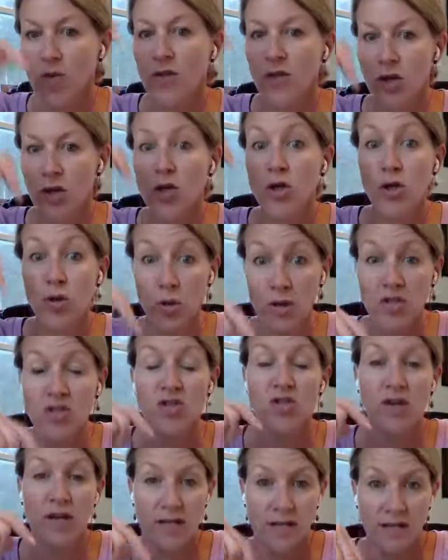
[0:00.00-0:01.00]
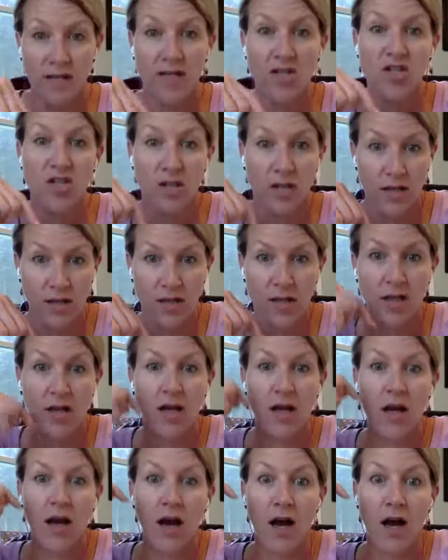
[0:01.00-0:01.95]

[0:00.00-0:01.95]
with the newest translation